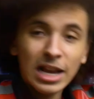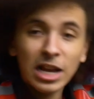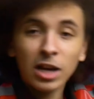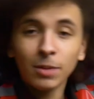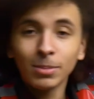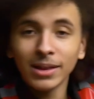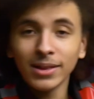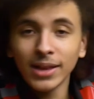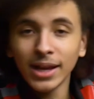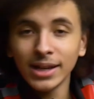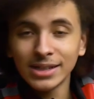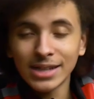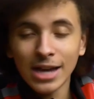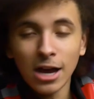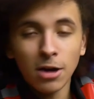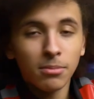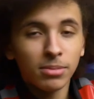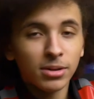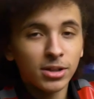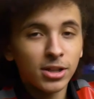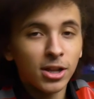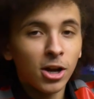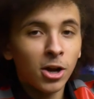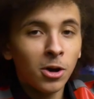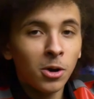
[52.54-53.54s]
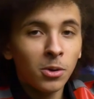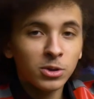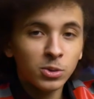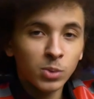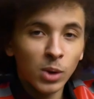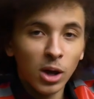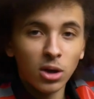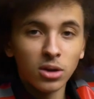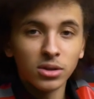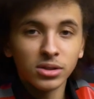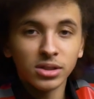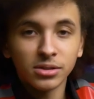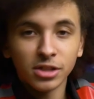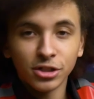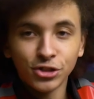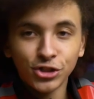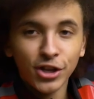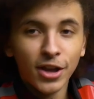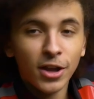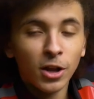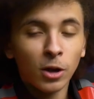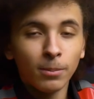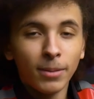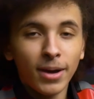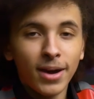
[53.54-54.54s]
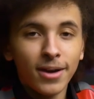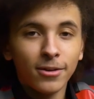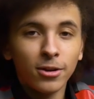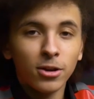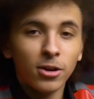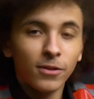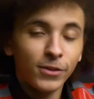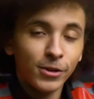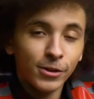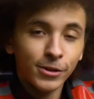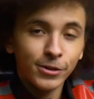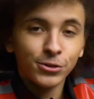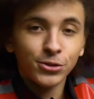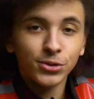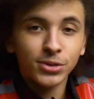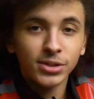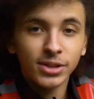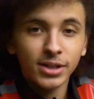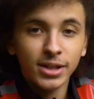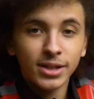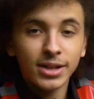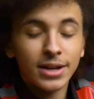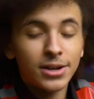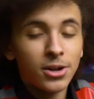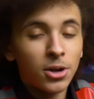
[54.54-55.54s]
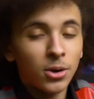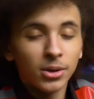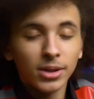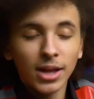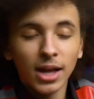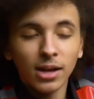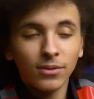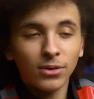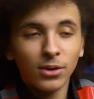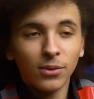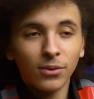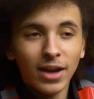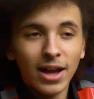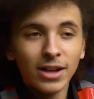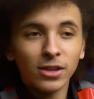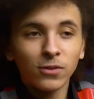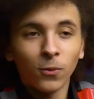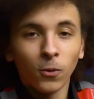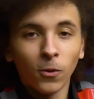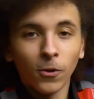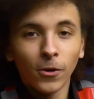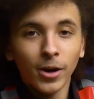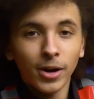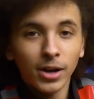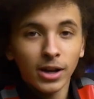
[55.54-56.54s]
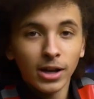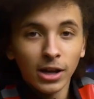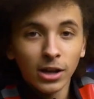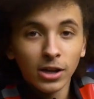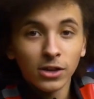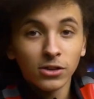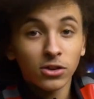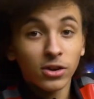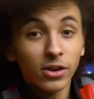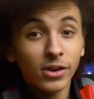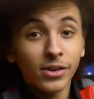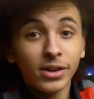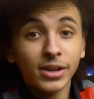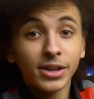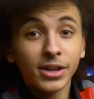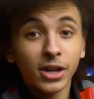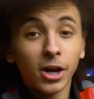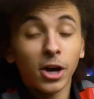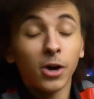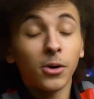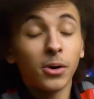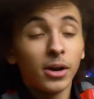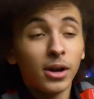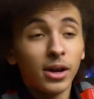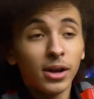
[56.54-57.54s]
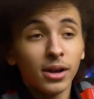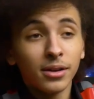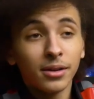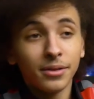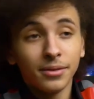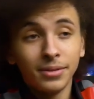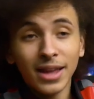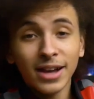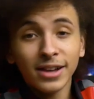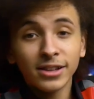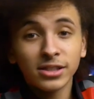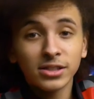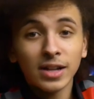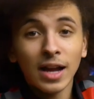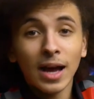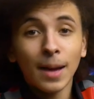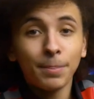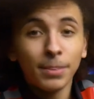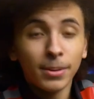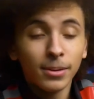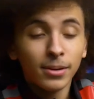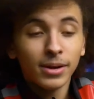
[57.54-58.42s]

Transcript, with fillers: It'll be linked down below as well as in the channel banner if you're interested. I know a lot of you have asked for it, so here you go. Next up